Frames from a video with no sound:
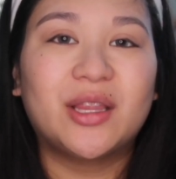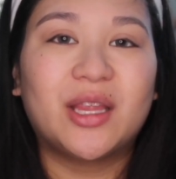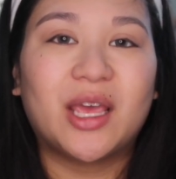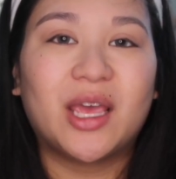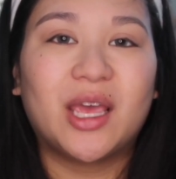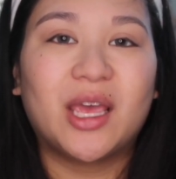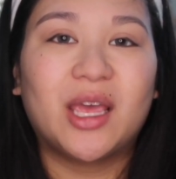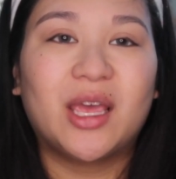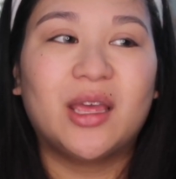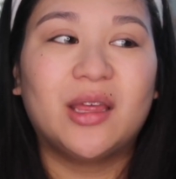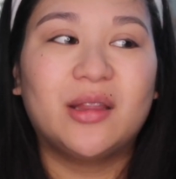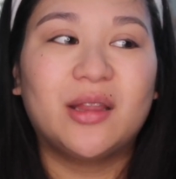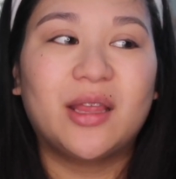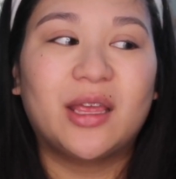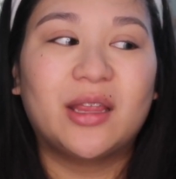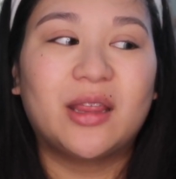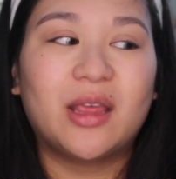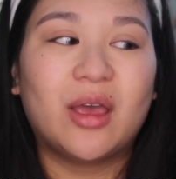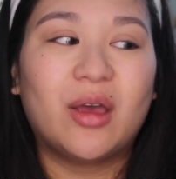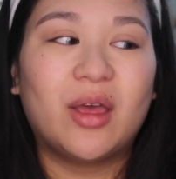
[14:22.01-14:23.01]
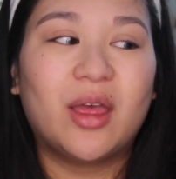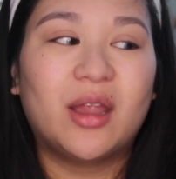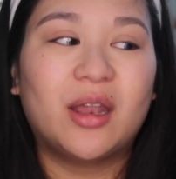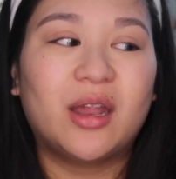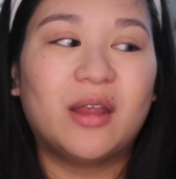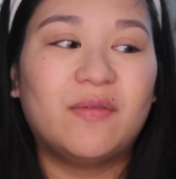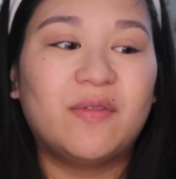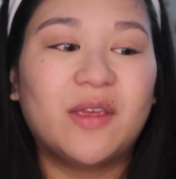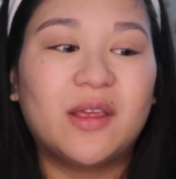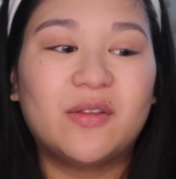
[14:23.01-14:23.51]
They like they and
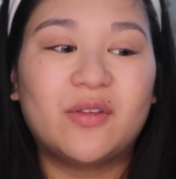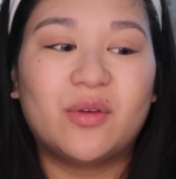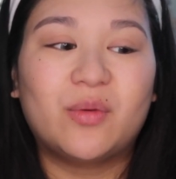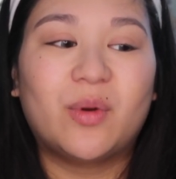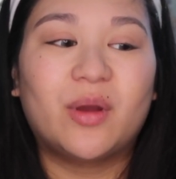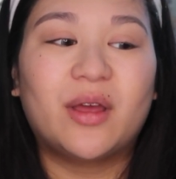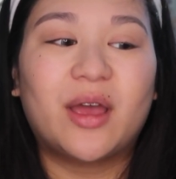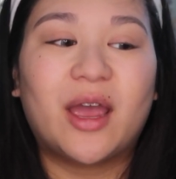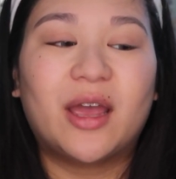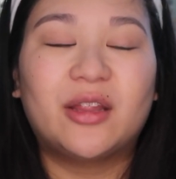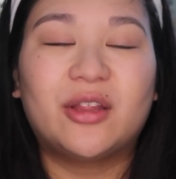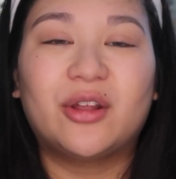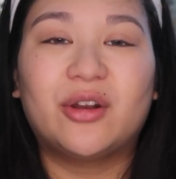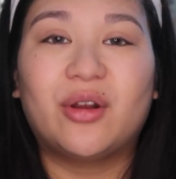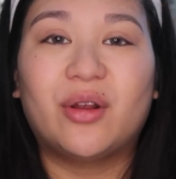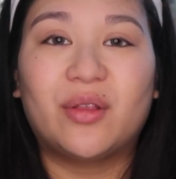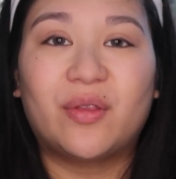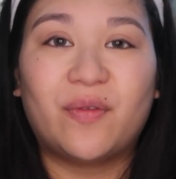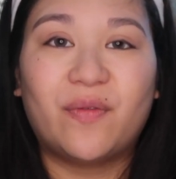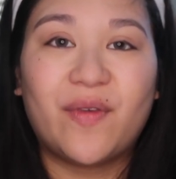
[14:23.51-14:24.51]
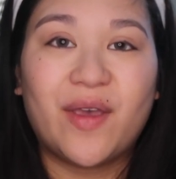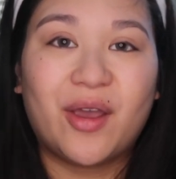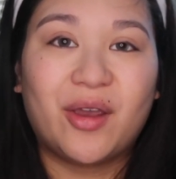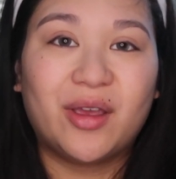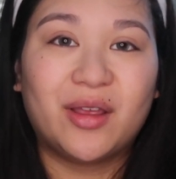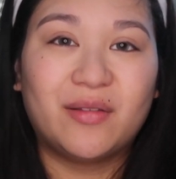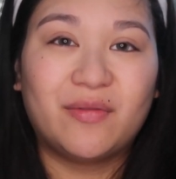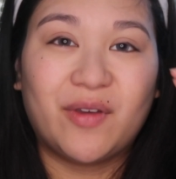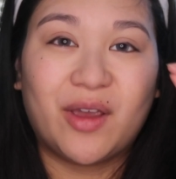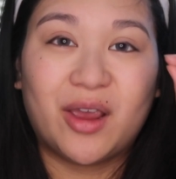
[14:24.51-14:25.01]
if they do wear eyeliner, it's
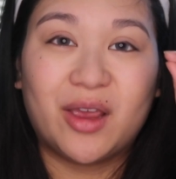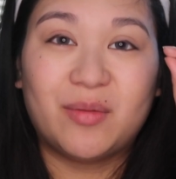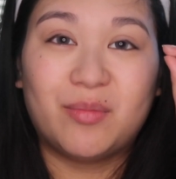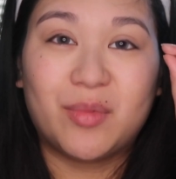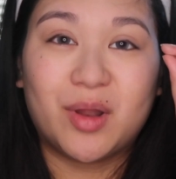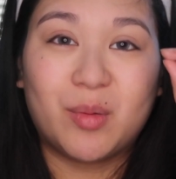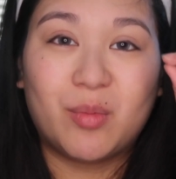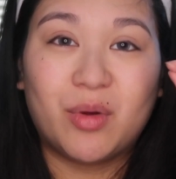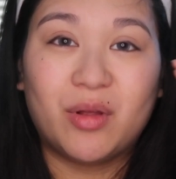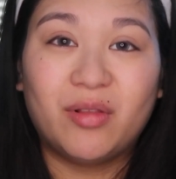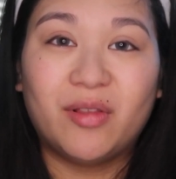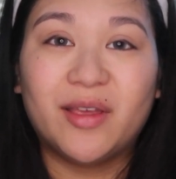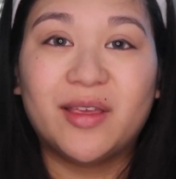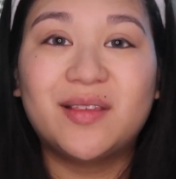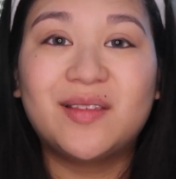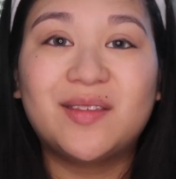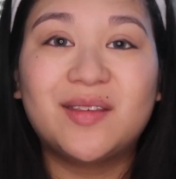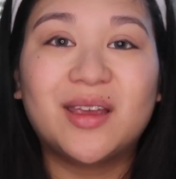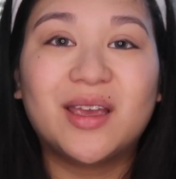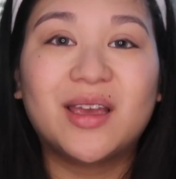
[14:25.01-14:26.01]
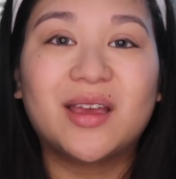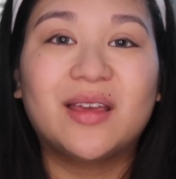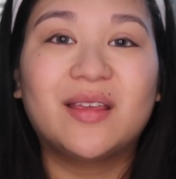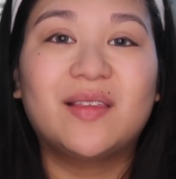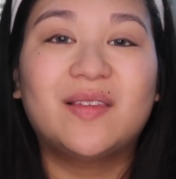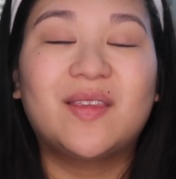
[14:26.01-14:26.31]
very very minimalistic.